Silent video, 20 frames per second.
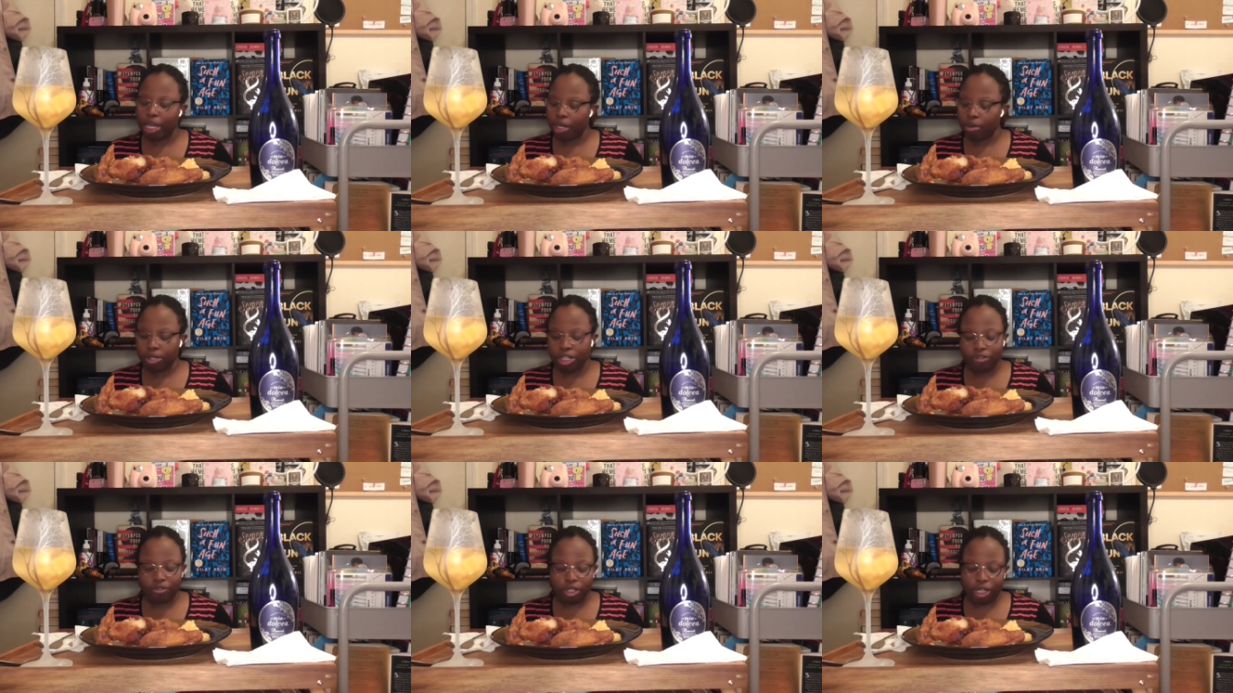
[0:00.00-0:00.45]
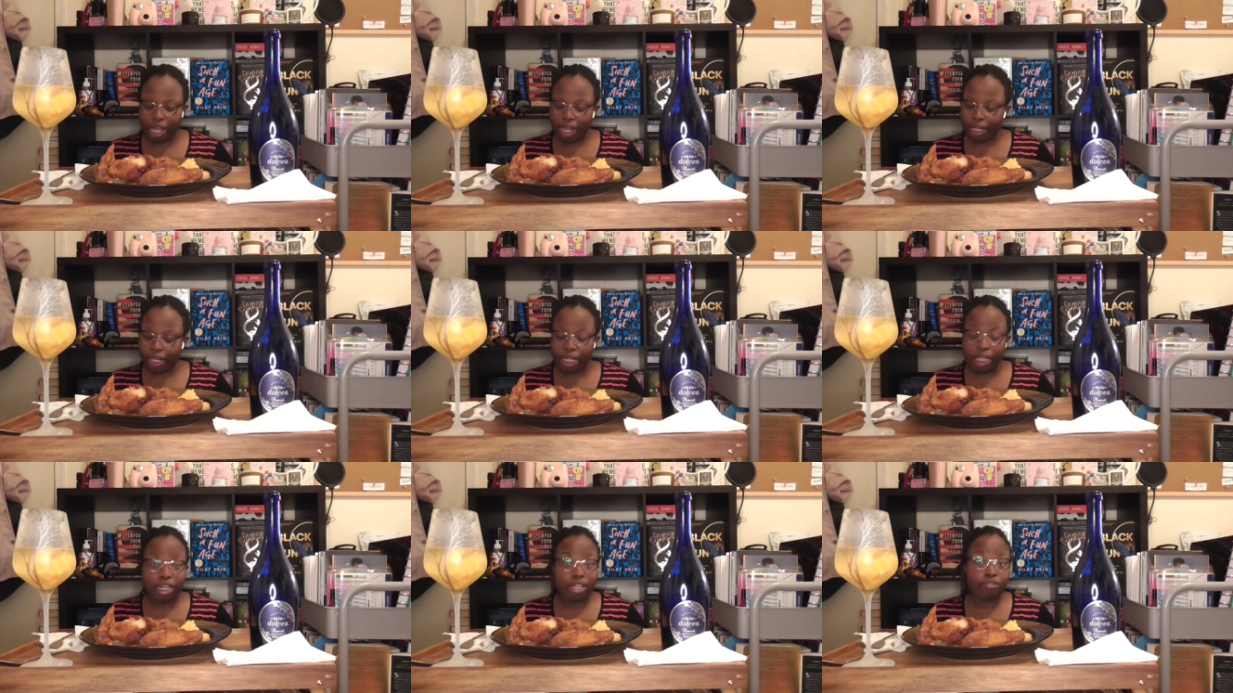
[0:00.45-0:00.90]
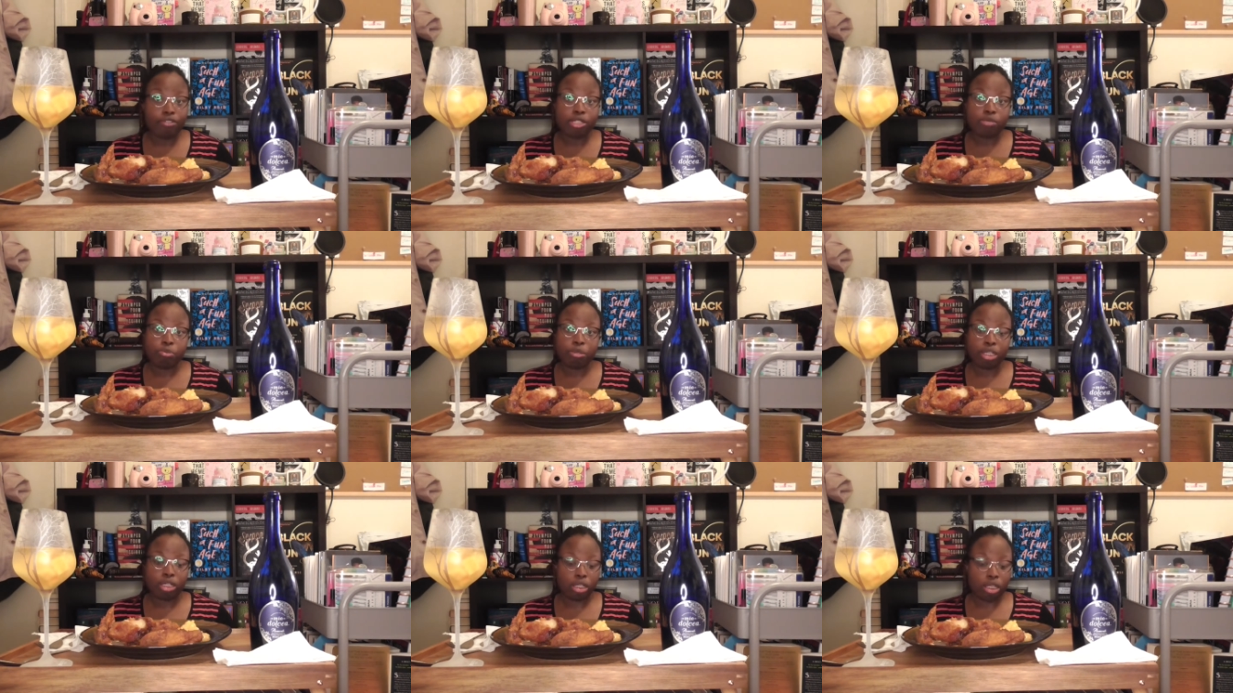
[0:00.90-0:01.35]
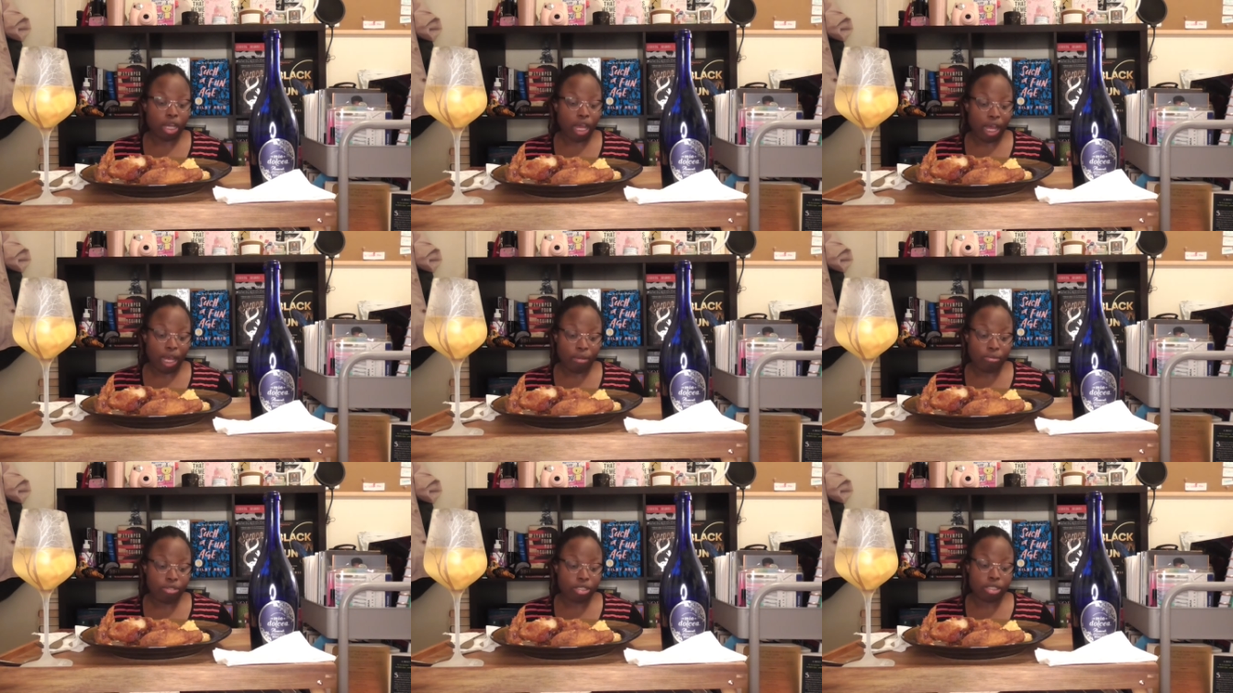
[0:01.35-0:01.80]
I don't even I can't even speak.
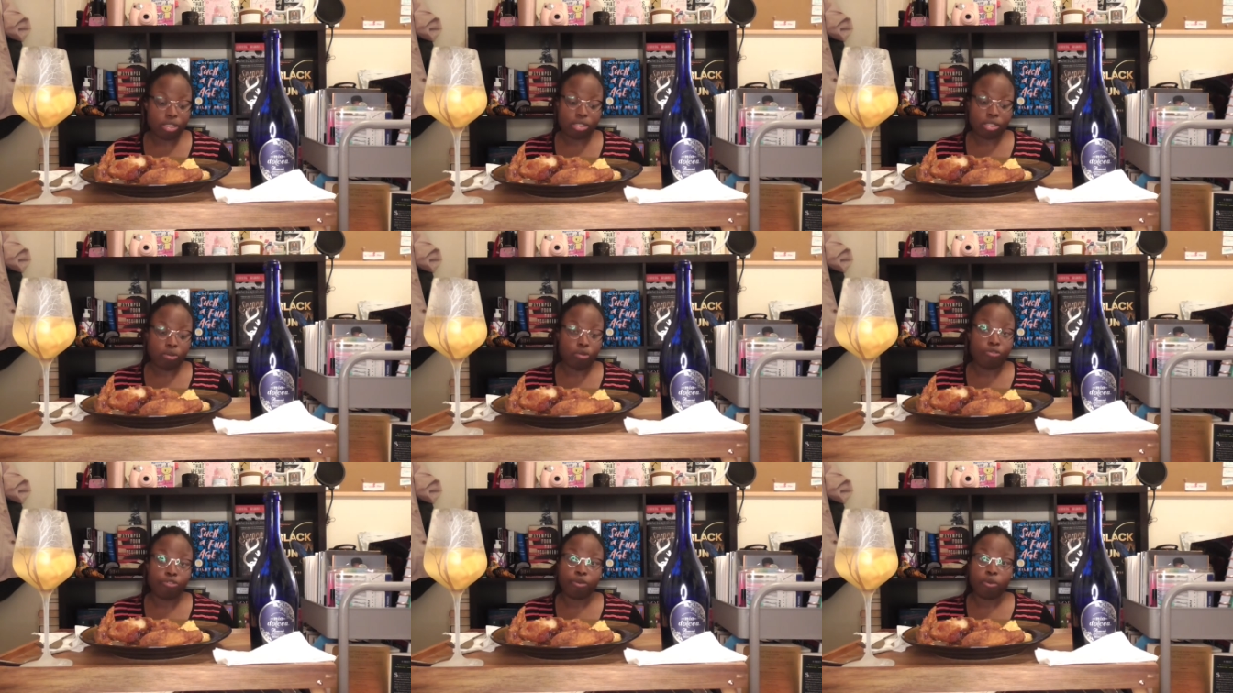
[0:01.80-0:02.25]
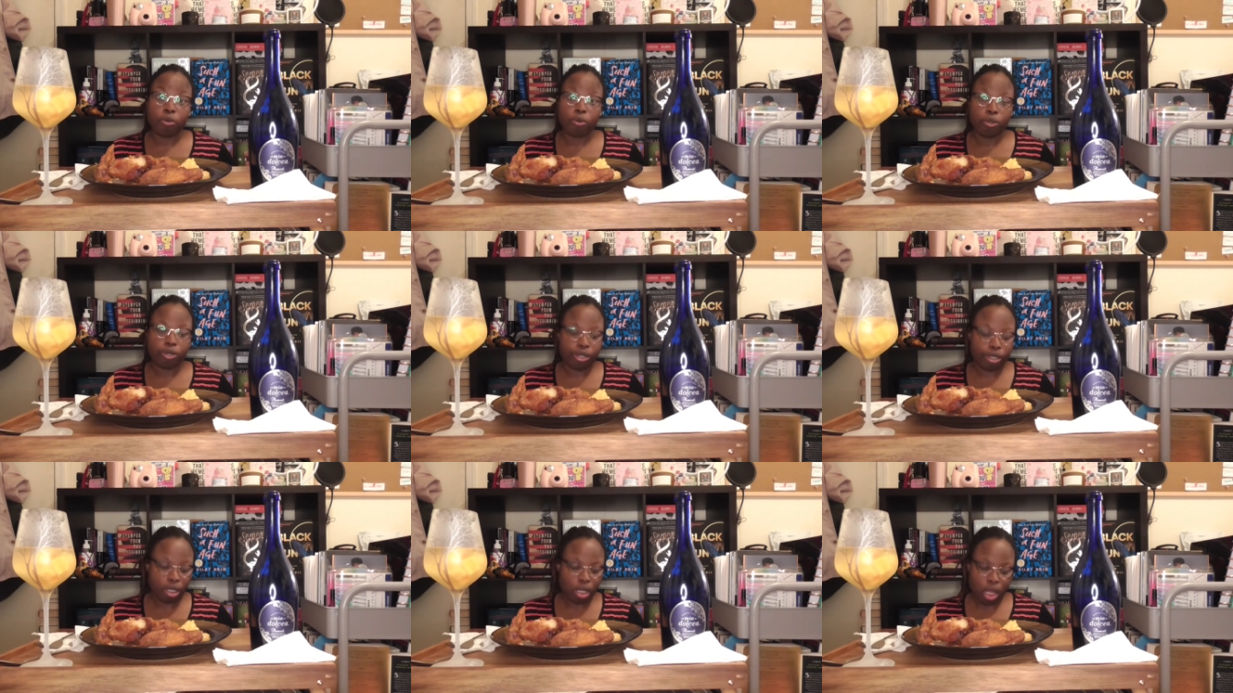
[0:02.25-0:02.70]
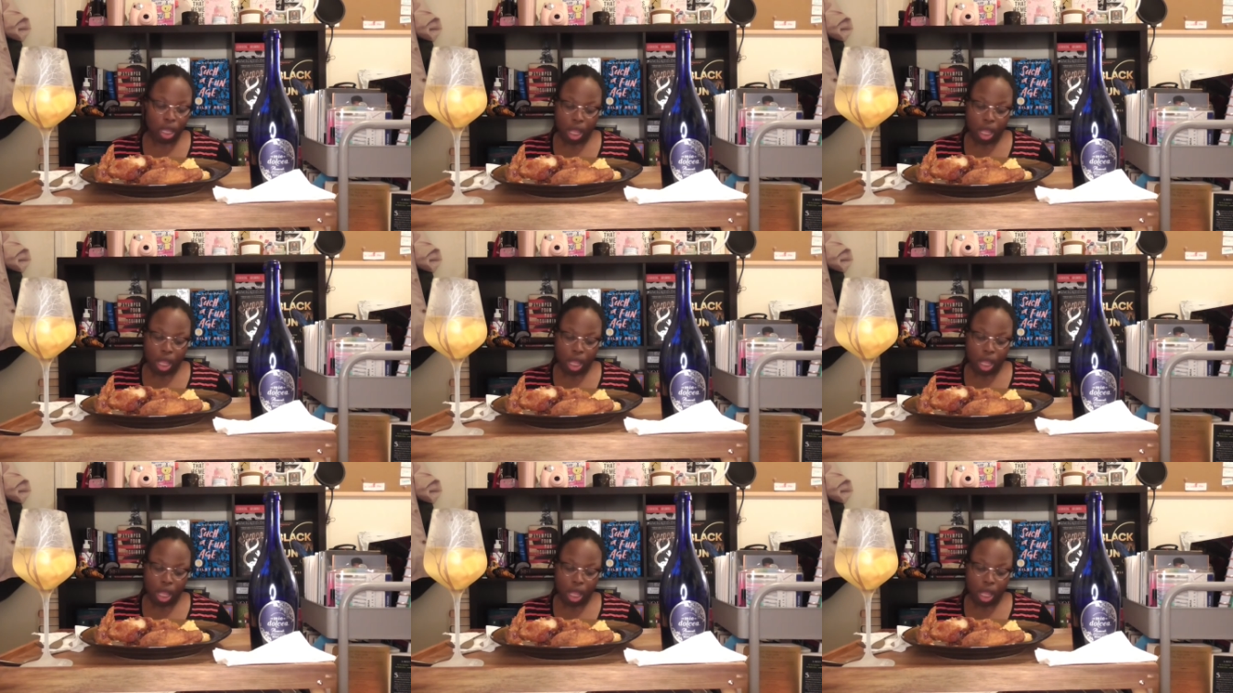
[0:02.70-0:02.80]
I'm just so floored.